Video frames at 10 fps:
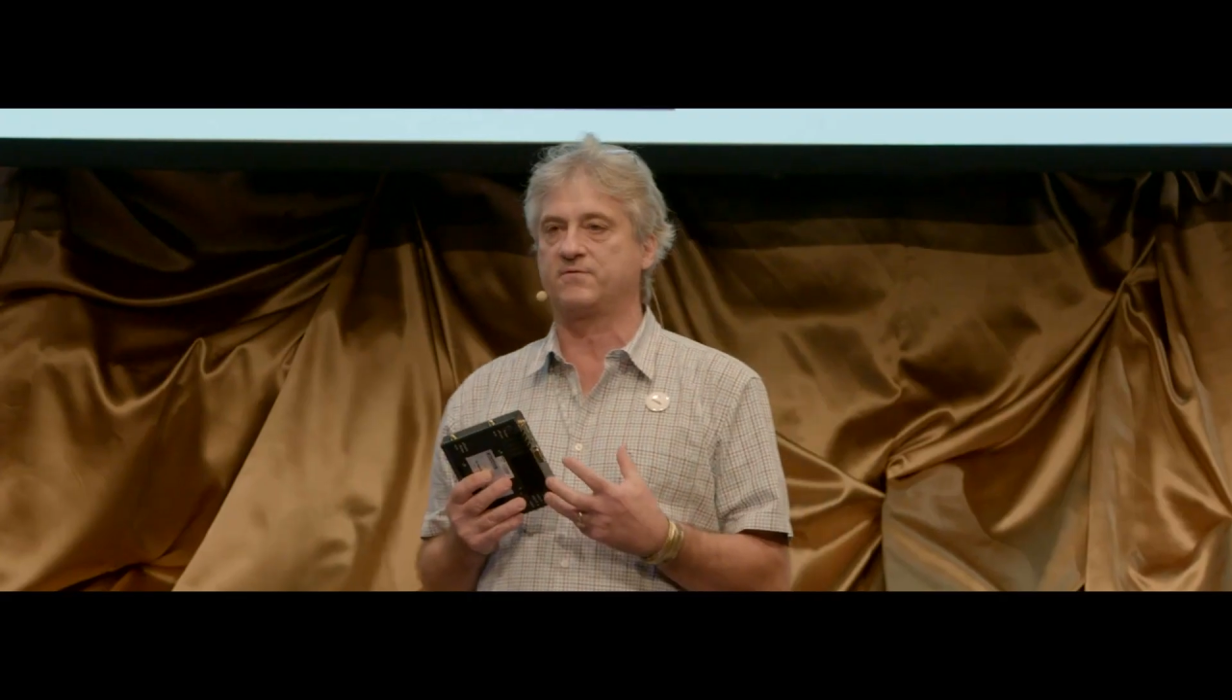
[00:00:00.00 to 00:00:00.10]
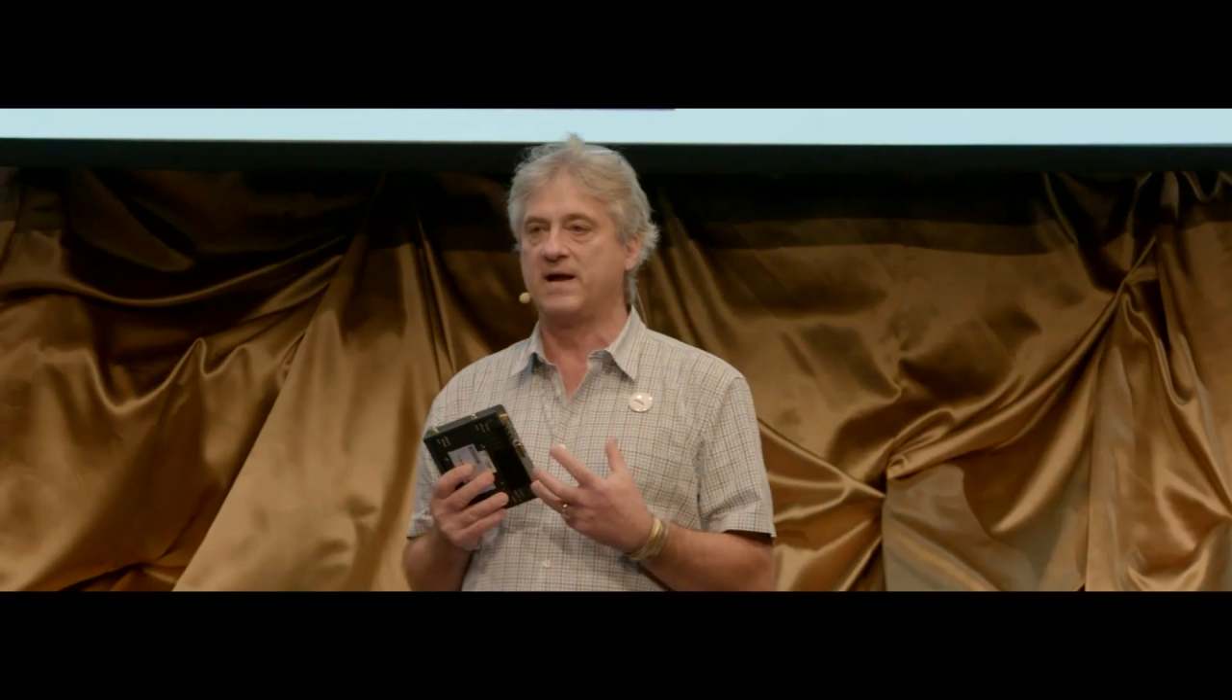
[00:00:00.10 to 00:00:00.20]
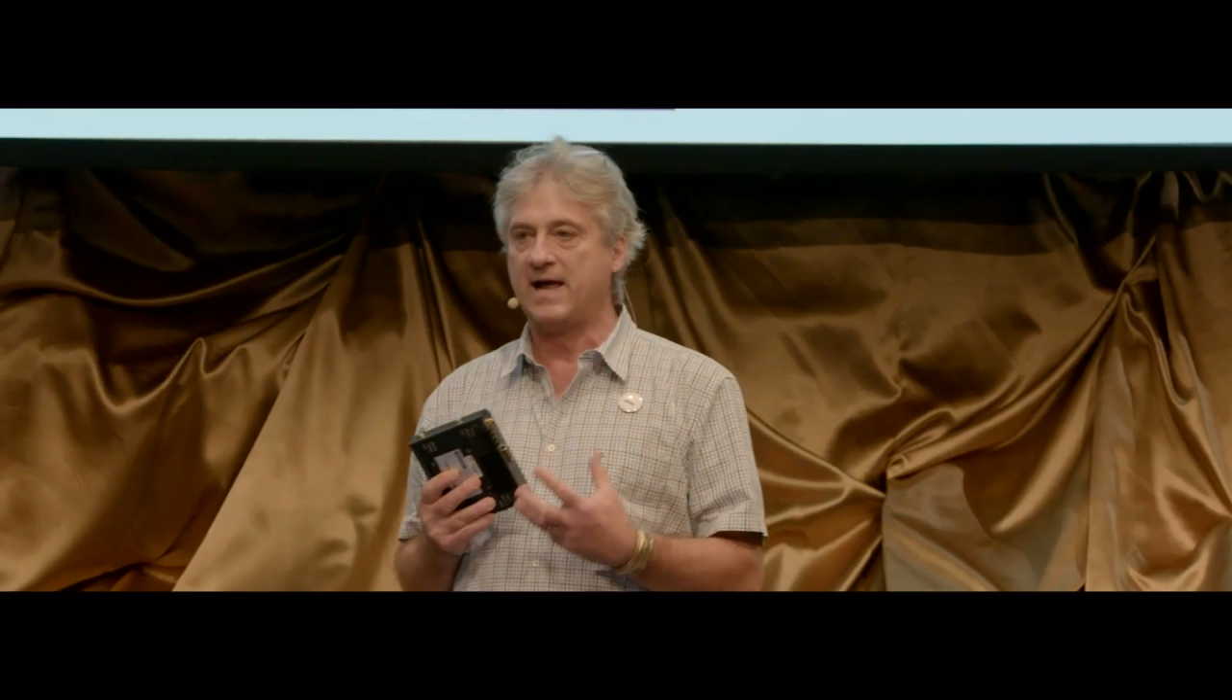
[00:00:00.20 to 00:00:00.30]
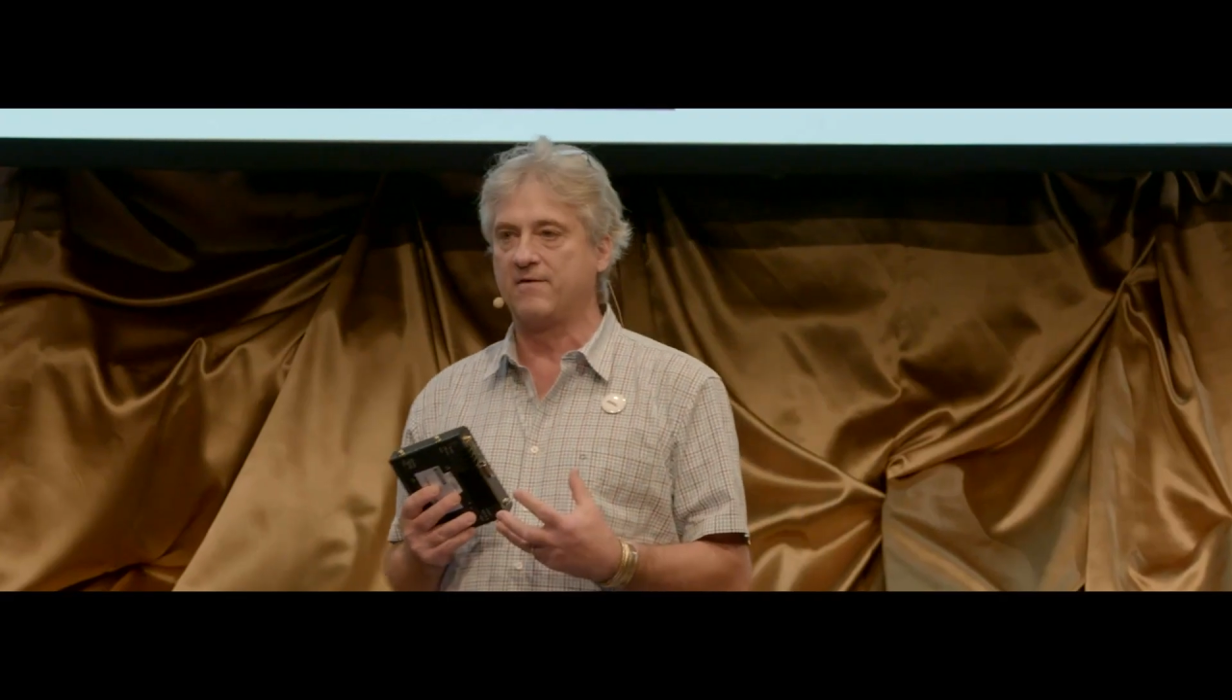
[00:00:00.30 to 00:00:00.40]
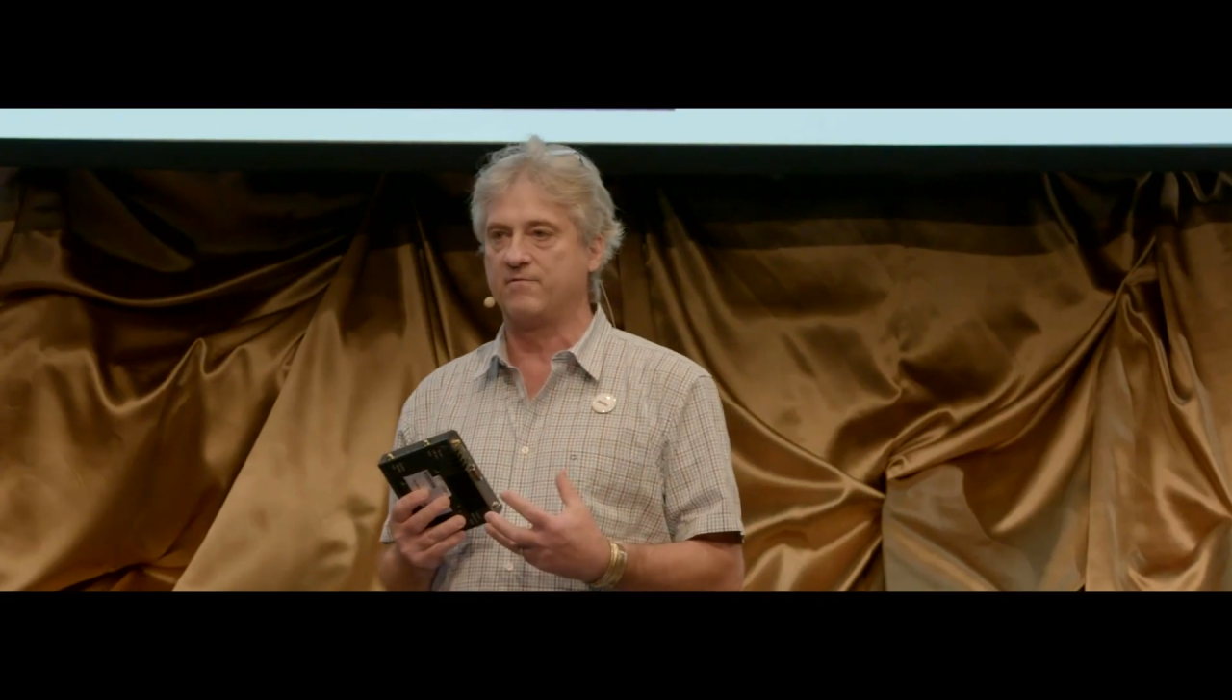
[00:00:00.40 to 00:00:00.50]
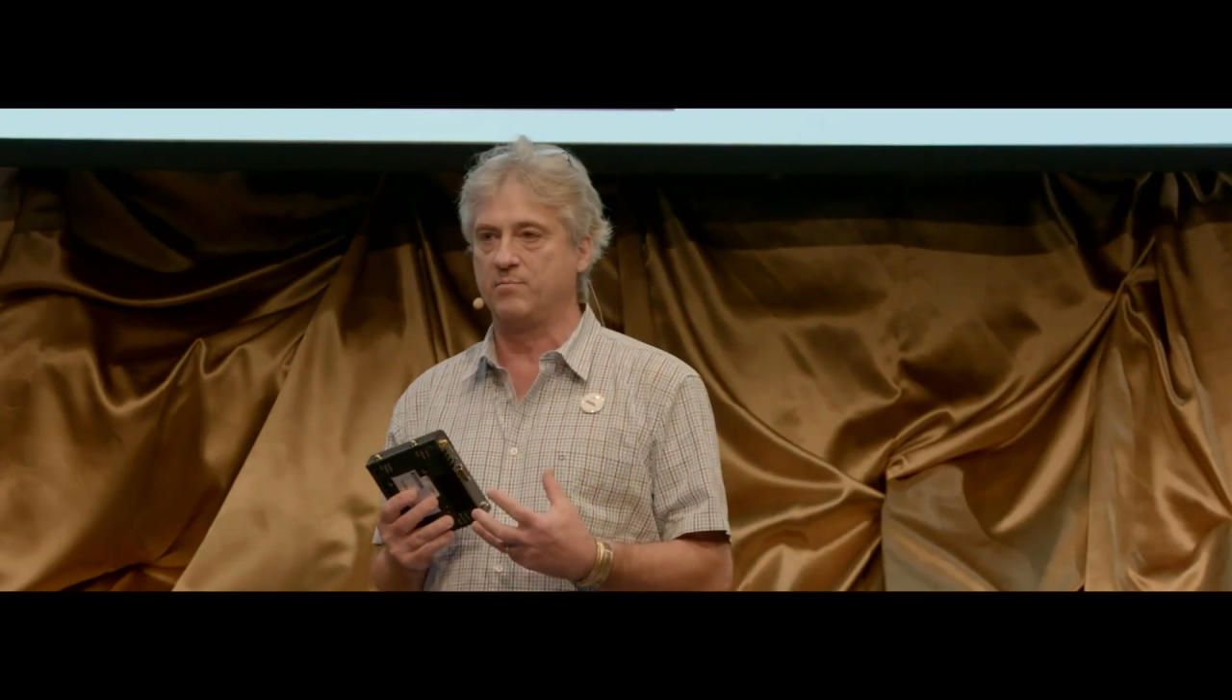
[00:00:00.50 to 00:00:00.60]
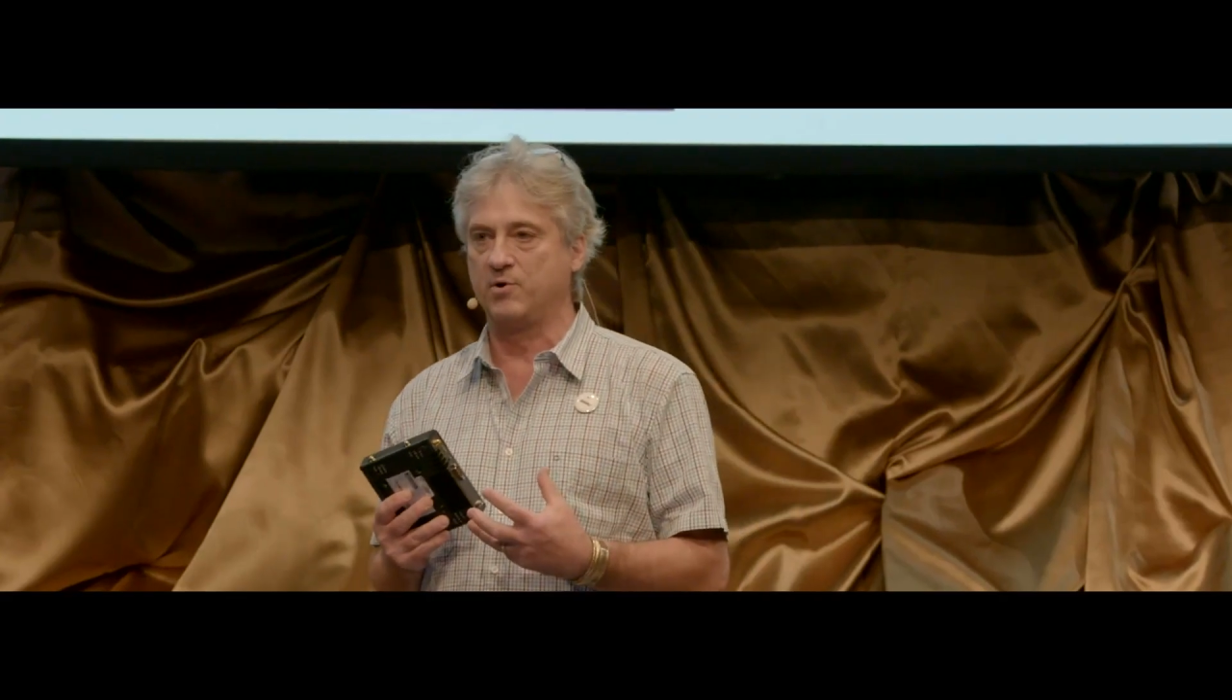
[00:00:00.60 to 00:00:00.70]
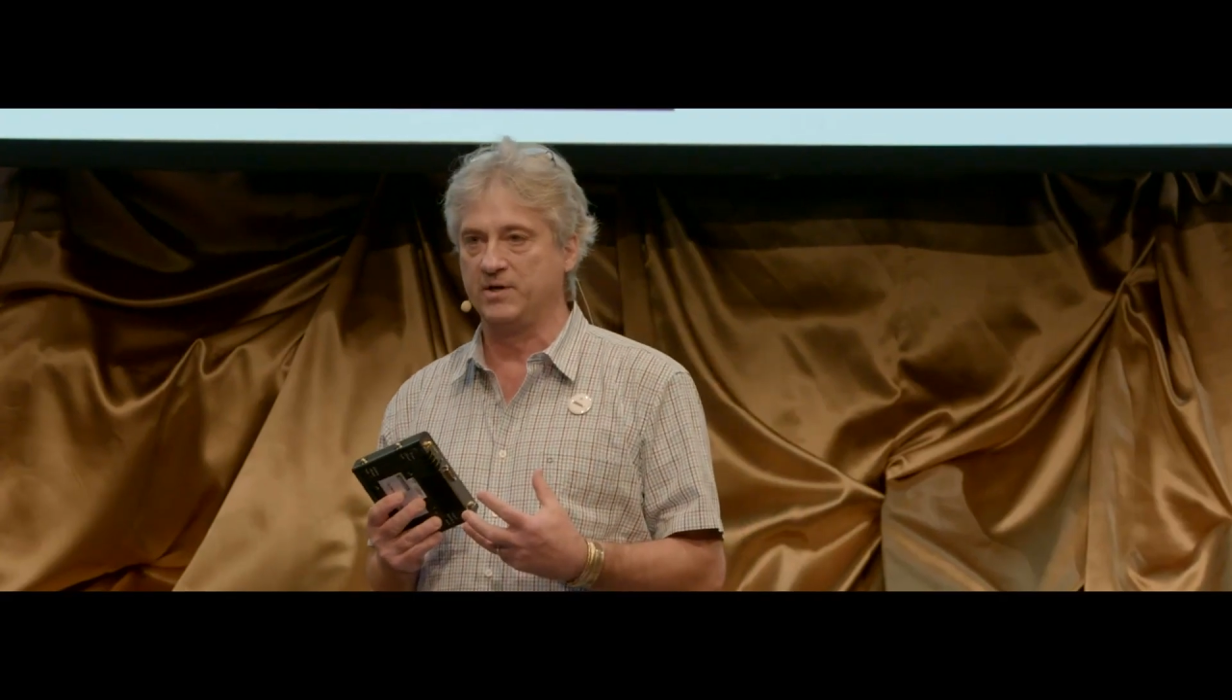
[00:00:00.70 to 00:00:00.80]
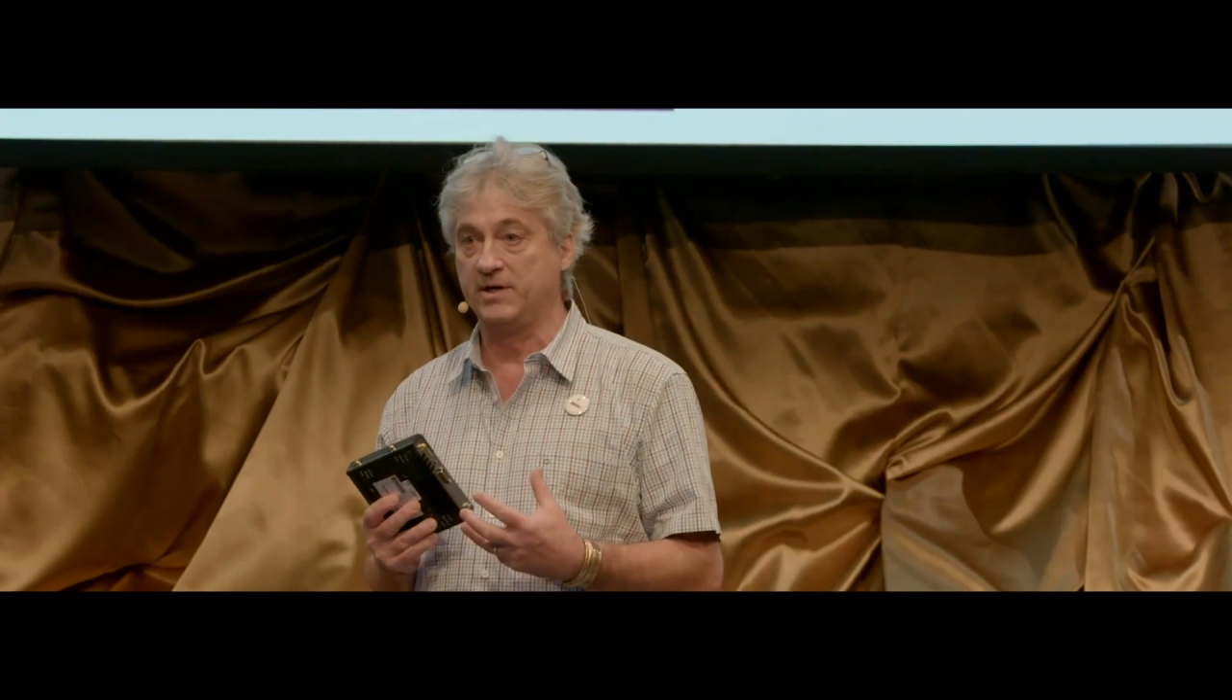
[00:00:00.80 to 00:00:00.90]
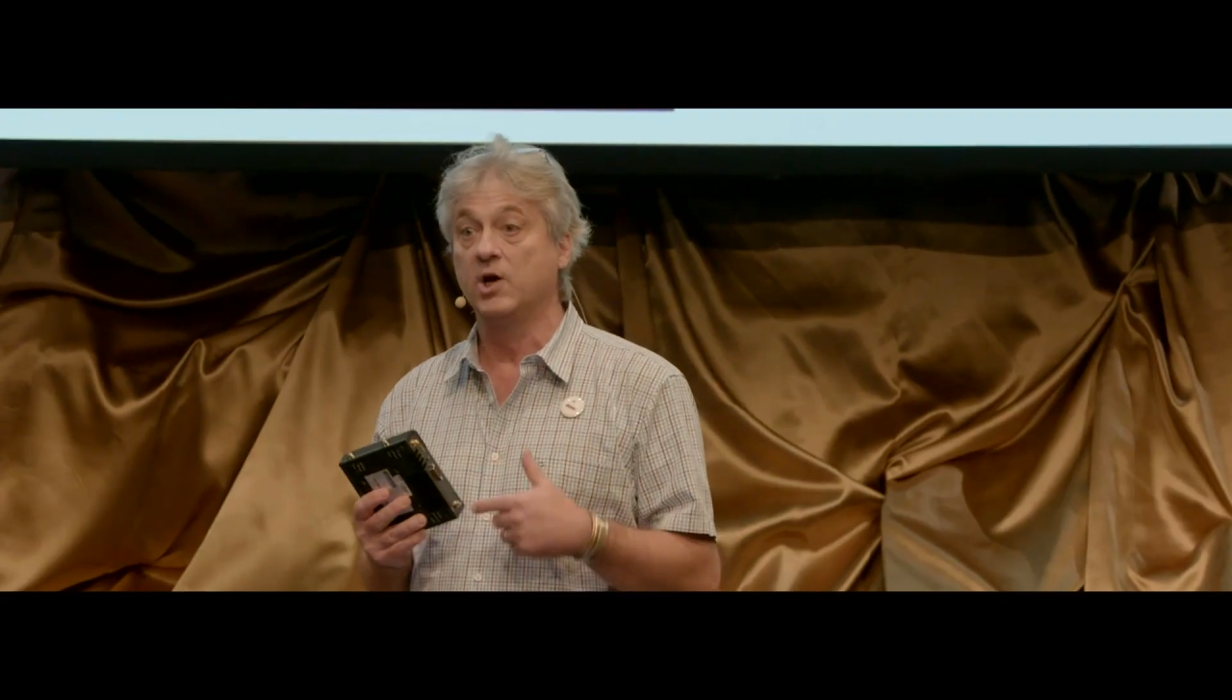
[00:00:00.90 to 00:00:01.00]
for
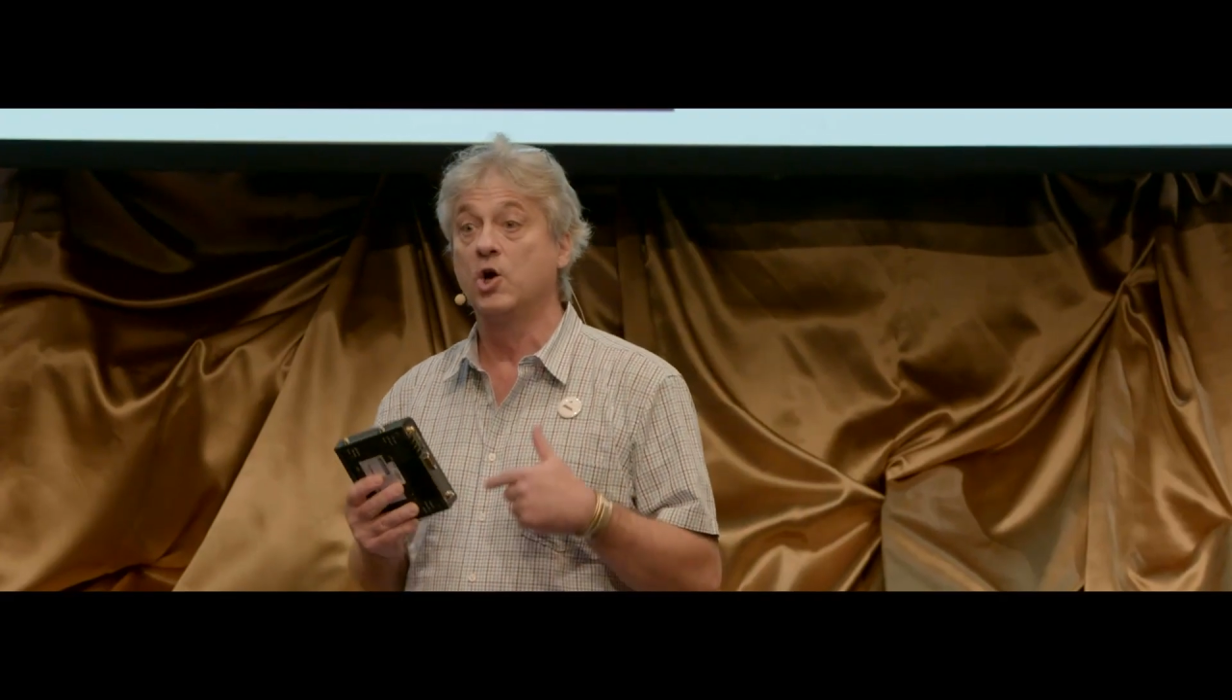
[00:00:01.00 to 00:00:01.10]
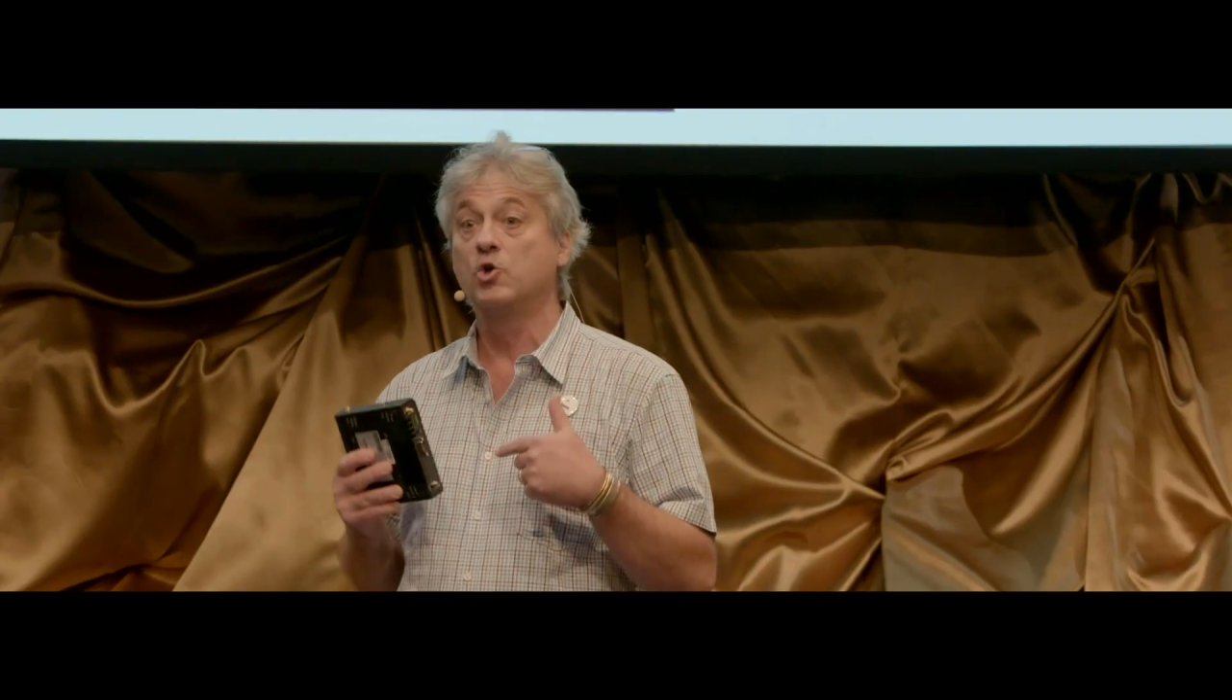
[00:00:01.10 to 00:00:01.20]
everybody